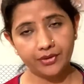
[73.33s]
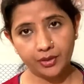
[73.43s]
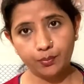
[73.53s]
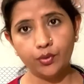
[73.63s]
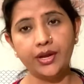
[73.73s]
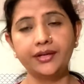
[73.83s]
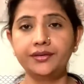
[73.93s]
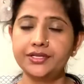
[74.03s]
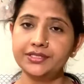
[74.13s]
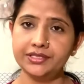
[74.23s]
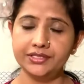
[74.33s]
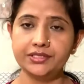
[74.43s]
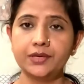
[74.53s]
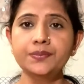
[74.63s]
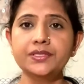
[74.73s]
reproductive
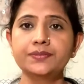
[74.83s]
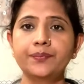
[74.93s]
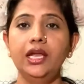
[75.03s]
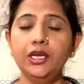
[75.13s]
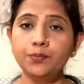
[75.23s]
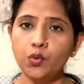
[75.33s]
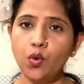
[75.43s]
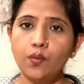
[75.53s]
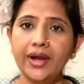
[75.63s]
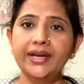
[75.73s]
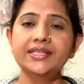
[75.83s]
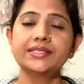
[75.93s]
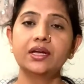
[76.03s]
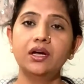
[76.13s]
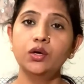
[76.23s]
systems. It provides
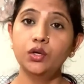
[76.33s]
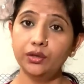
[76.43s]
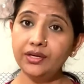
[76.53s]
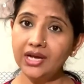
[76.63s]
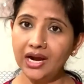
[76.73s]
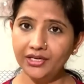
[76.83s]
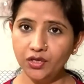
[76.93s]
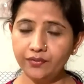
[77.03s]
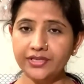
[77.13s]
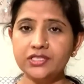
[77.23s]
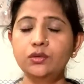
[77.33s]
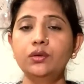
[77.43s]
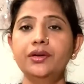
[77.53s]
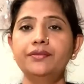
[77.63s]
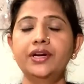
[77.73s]
a good
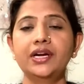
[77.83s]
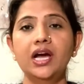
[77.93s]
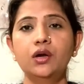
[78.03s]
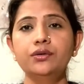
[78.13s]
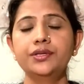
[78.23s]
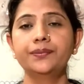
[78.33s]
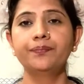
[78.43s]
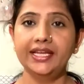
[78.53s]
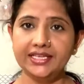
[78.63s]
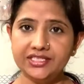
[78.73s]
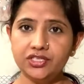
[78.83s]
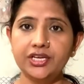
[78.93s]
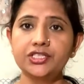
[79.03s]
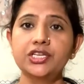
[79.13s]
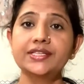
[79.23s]
cardiovascular workout. It
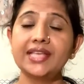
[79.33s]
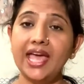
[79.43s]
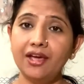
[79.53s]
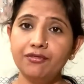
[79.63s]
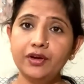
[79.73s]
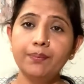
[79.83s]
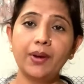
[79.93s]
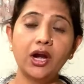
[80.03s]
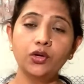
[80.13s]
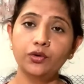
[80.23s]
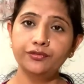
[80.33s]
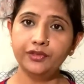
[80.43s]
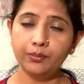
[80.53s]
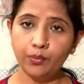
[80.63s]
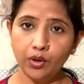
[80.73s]
stretches every part of
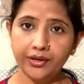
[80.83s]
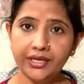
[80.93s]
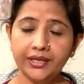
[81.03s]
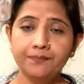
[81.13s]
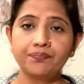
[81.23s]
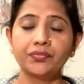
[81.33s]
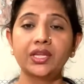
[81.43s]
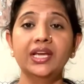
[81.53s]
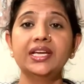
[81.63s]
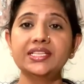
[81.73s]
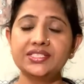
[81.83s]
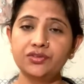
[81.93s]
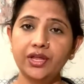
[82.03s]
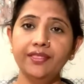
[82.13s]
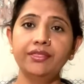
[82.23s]
the body. It
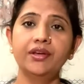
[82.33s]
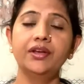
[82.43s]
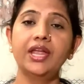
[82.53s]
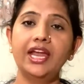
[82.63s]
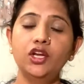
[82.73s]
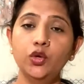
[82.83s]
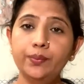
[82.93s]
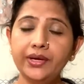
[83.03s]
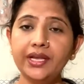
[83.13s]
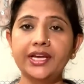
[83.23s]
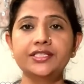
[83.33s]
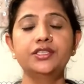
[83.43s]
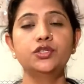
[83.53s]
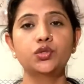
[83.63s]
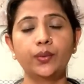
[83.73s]
strengthens and lubricates
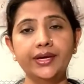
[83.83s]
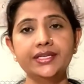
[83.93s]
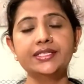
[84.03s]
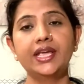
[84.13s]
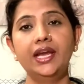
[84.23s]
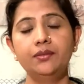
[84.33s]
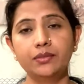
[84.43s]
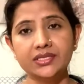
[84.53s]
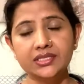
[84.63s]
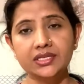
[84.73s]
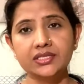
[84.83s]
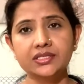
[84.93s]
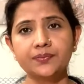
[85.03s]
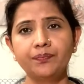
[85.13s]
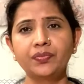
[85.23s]
the joints and muscles